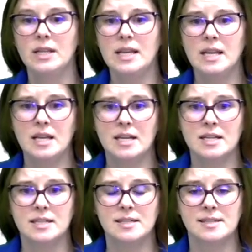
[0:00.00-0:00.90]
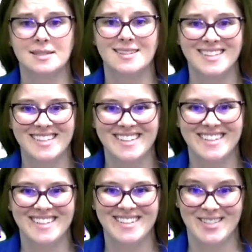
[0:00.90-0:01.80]
is
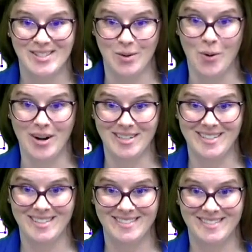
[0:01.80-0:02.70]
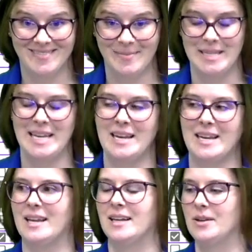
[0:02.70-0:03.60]
sort my
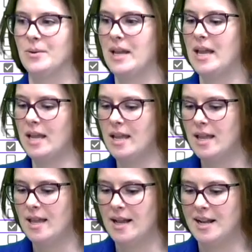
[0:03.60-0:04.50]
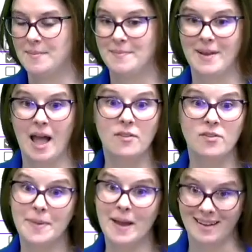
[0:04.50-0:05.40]
data, okay?
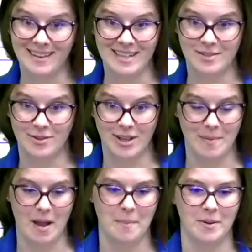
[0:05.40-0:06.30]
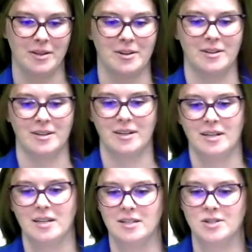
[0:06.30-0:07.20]
Alphabetically is really popular.
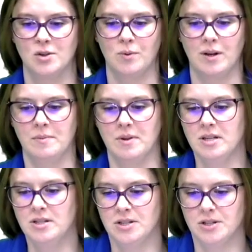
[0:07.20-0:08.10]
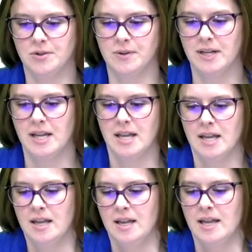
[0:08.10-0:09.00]
So what I'm going to do
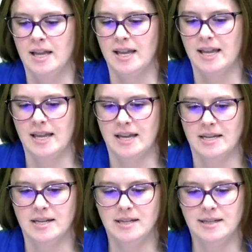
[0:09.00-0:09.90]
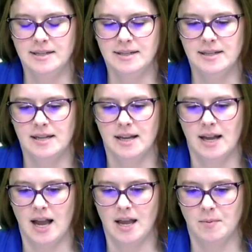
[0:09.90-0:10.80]
is
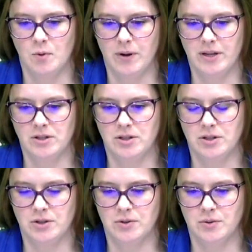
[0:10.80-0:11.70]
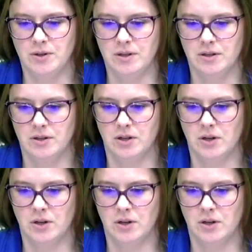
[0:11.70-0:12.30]
I'm going to go